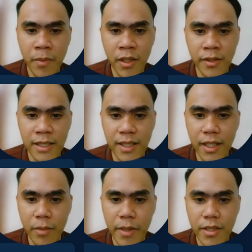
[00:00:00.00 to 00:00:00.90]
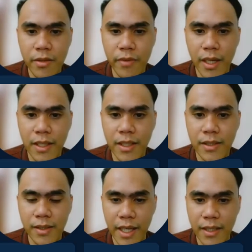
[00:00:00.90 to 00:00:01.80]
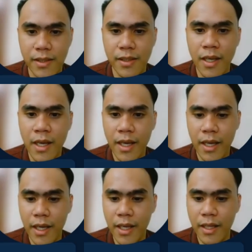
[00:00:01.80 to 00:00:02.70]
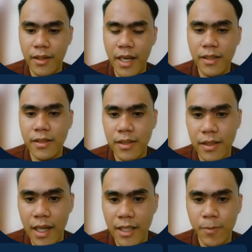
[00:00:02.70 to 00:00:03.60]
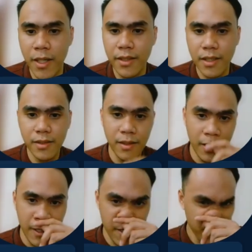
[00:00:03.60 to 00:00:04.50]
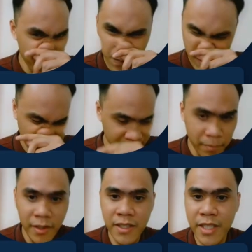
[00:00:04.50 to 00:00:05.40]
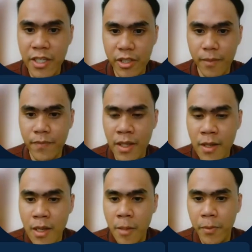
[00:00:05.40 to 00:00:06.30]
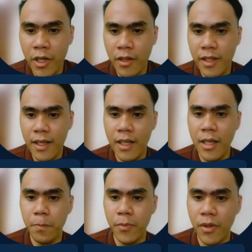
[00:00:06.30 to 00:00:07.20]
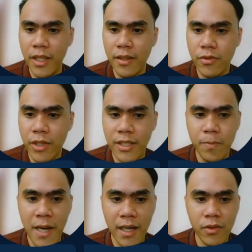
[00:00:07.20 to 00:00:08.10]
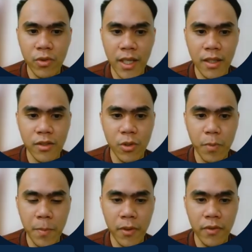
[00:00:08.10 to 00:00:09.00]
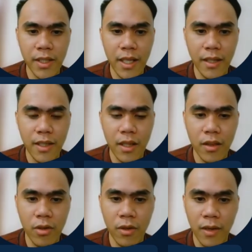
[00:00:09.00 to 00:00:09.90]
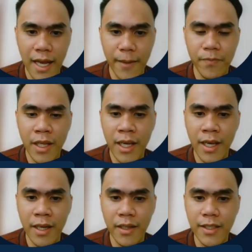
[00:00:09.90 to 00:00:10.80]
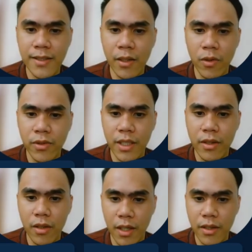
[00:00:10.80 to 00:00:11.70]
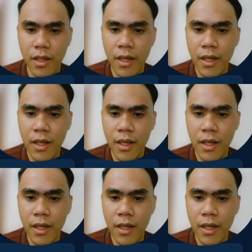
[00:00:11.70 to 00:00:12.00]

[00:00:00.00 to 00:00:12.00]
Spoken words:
because a single mention rarely sticks. And next, the last part is the summarization, periodically pulling threads back together so people retain the thorough line. And here's the closing thought